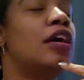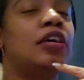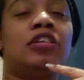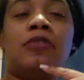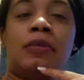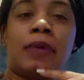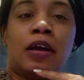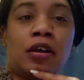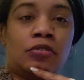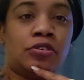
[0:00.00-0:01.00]
So what am I
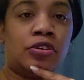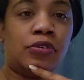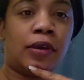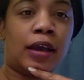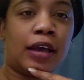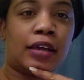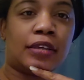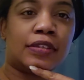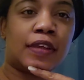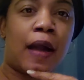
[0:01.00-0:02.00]
going to do, you
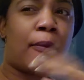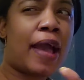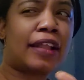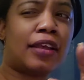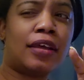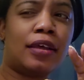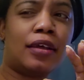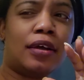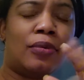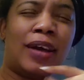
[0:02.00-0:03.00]
guys? I'm going to have to,
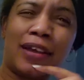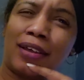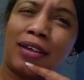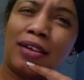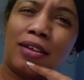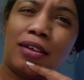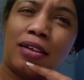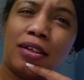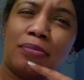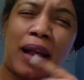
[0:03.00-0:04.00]
what?
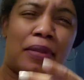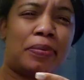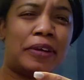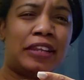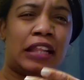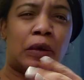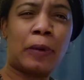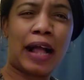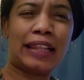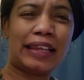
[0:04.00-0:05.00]
Probably put another
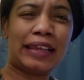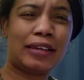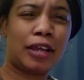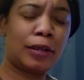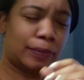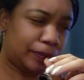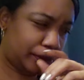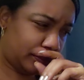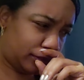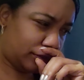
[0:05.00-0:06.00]
wallet in there?
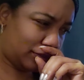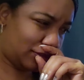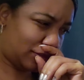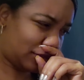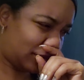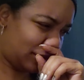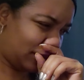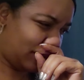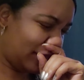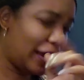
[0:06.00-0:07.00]

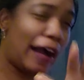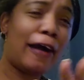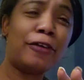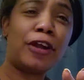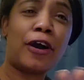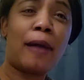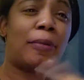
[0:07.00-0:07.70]
I don't know. I'm,